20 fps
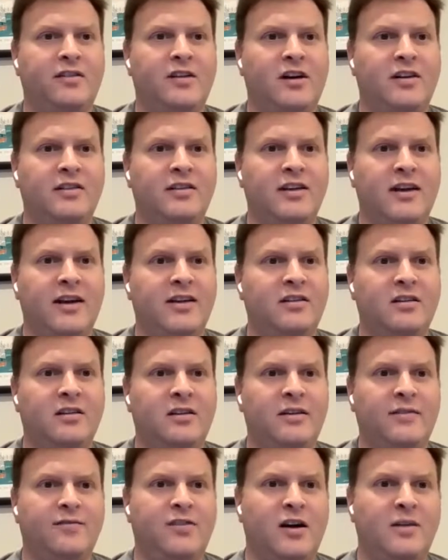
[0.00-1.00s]

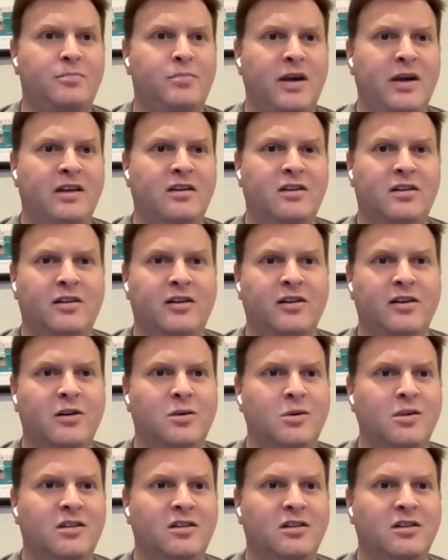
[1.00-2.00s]
not beta, then go
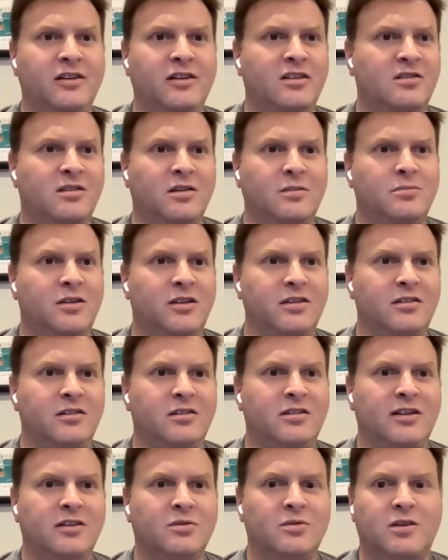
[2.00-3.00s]
with the latest update.
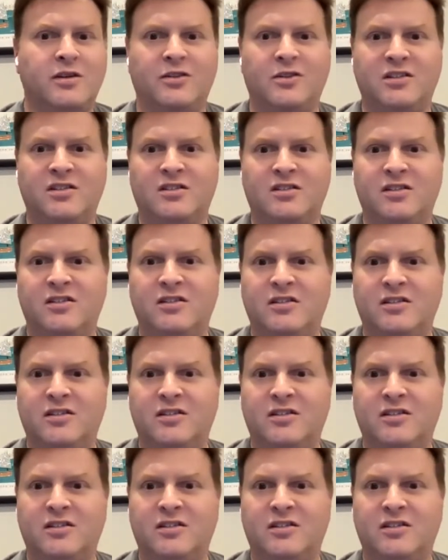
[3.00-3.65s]
That's what I always say.